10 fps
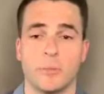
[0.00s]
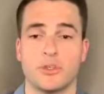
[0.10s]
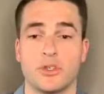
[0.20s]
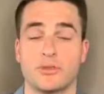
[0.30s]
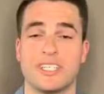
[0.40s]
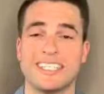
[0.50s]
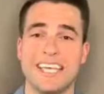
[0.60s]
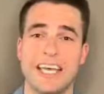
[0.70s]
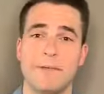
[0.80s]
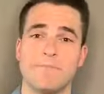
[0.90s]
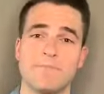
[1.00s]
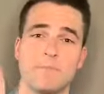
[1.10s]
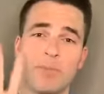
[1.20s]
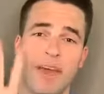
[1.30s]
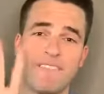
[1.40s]
So today,
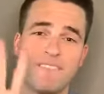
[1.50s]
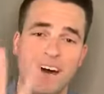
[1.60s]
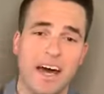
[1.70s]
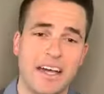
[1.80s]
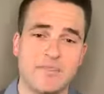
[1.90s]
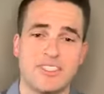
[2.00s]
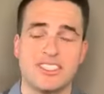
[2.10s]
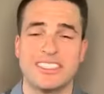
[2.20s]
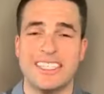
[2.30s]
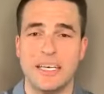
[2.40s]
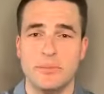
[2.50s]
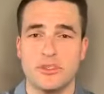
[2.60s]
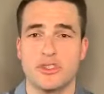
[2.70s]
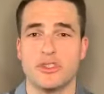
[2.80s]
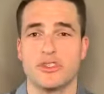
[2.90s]
5 tips
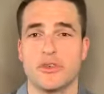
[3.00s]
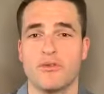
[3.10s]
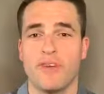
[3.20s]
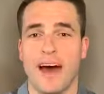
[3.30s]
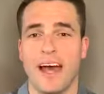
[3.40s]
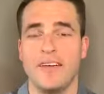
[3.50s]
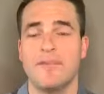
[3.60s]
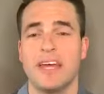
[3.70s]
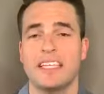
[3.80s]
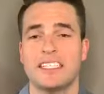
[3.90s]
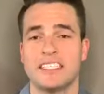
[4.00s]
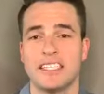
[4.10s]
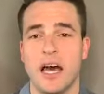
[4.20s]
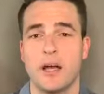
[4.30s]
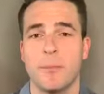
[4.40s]
to survive a
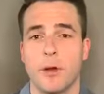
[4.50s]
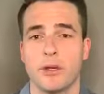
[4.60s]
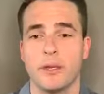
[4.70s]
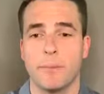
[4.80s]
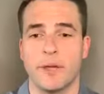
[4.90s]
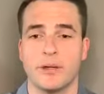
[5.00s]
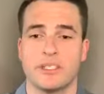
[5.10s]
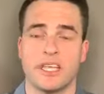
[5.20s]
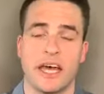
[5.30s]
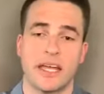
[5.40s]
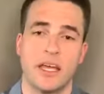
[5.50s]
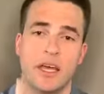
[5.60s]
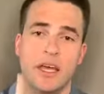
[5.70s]
stock market bear attack.